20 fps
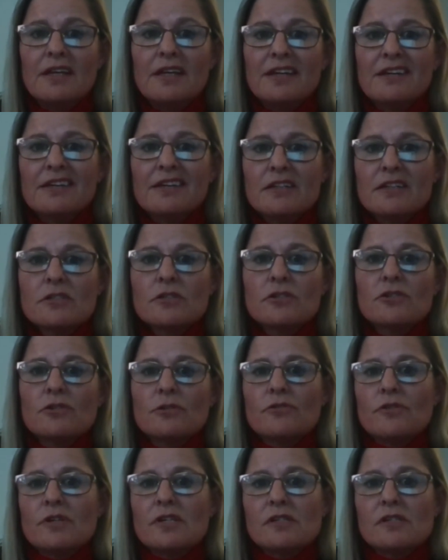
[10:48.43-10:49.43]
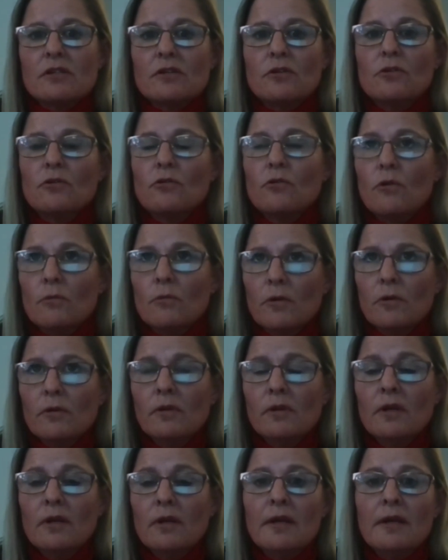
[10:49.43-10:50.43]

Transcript: geared to address the new normal.